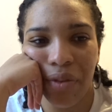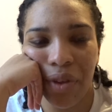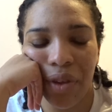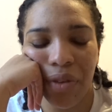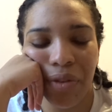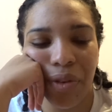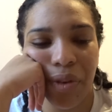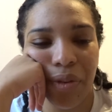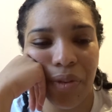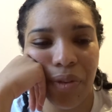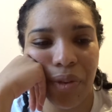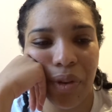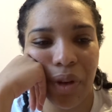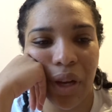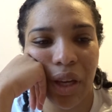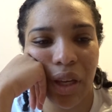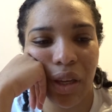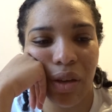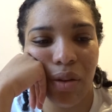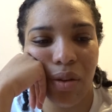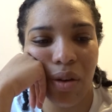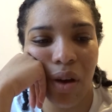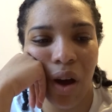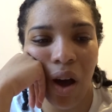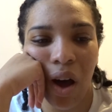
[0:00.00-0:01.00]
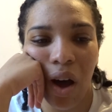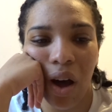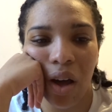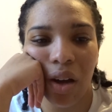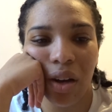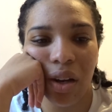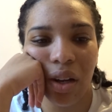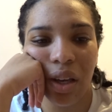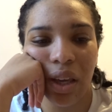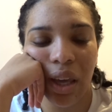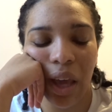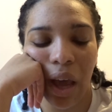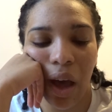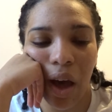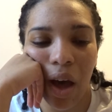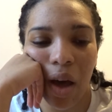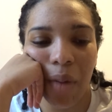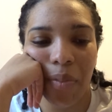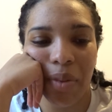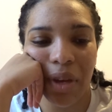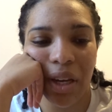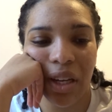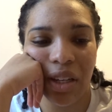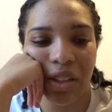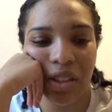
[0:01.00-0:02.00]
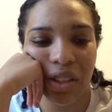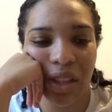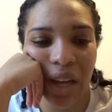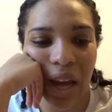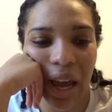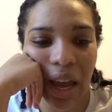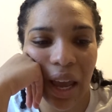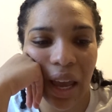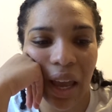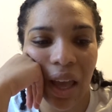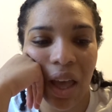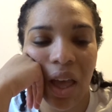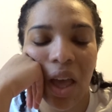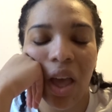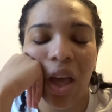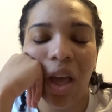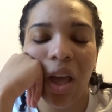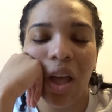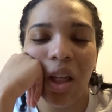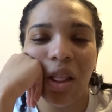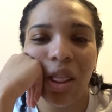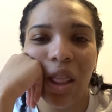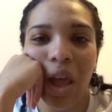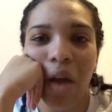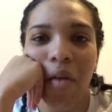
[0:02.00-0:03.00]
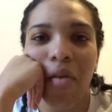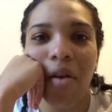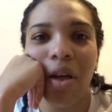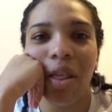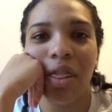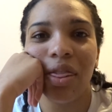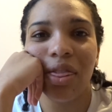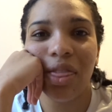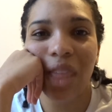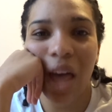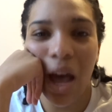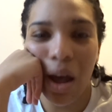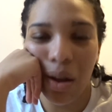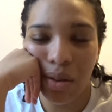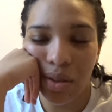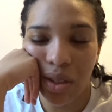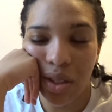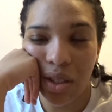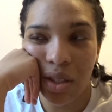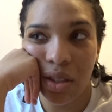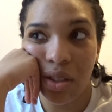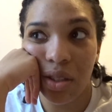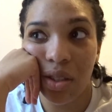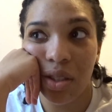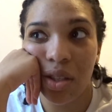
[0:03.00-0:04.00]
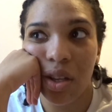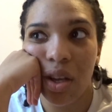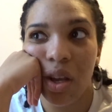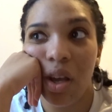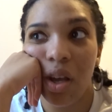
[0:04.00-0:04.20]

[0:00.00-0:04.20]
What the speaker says: if you feel like you can't get up each day, there are thousands,